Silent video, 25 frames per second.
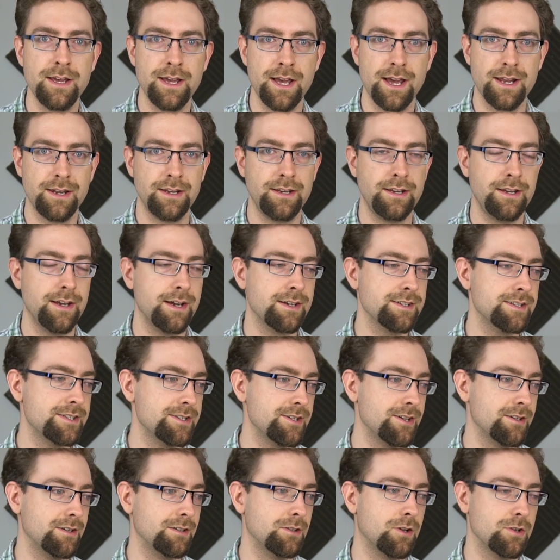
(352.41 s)
any
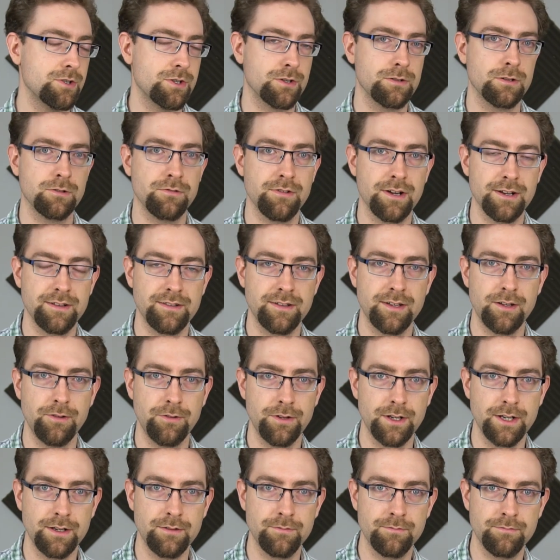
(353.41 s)
external logical
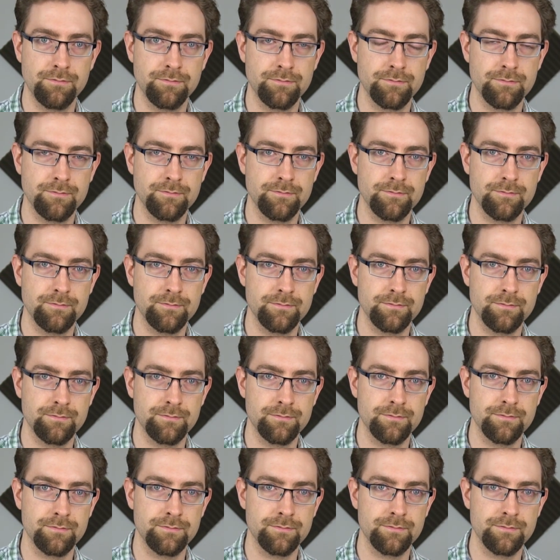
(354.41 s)
criteria?
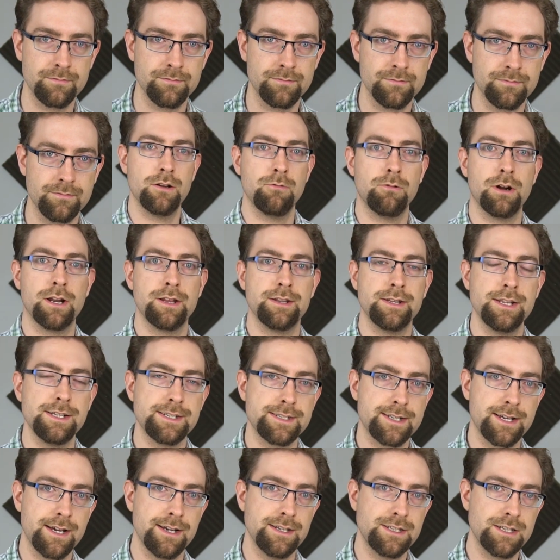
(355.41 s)
Well, in
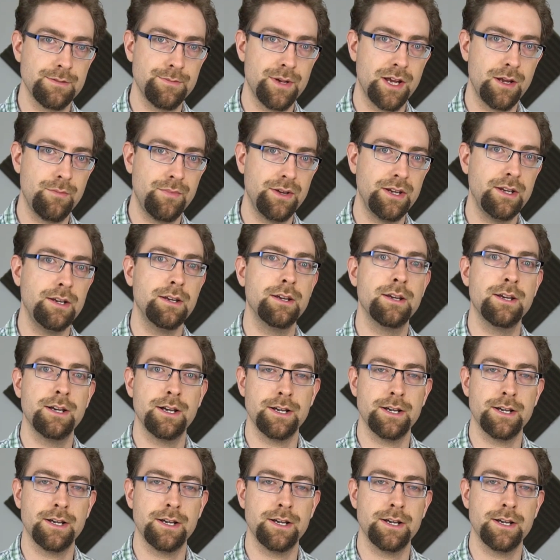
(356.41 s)
this case, you may be